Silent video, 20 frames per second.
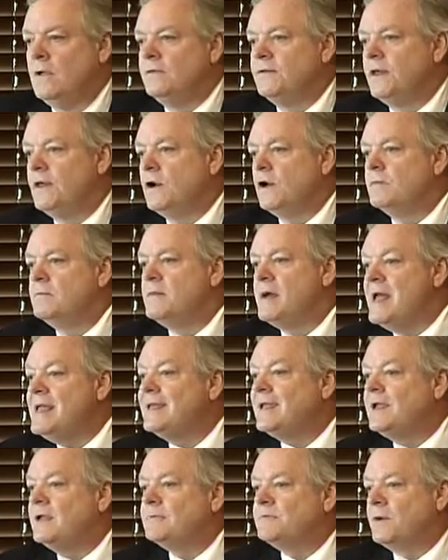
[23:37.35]
that are
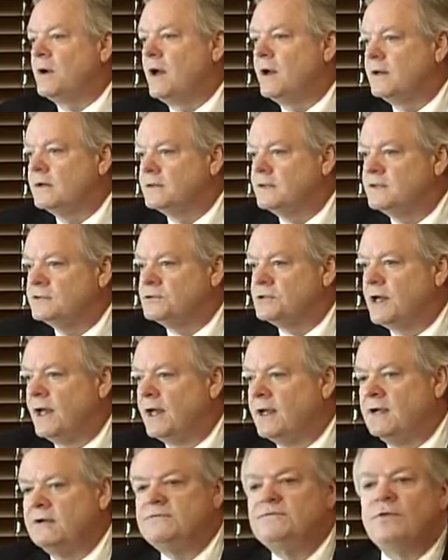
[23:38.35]
making product in
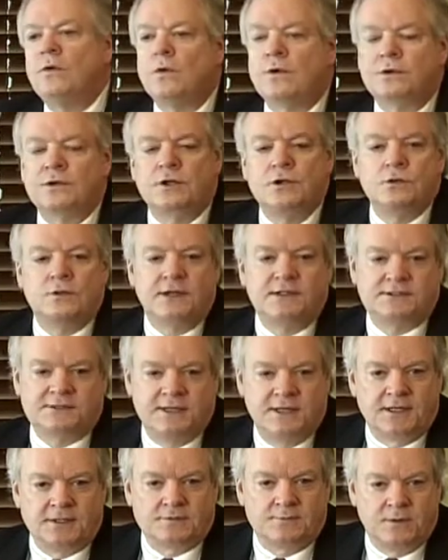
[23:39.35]
China for U.S.
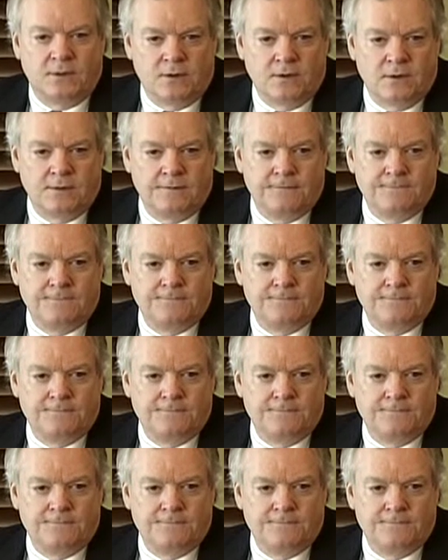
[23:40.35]
export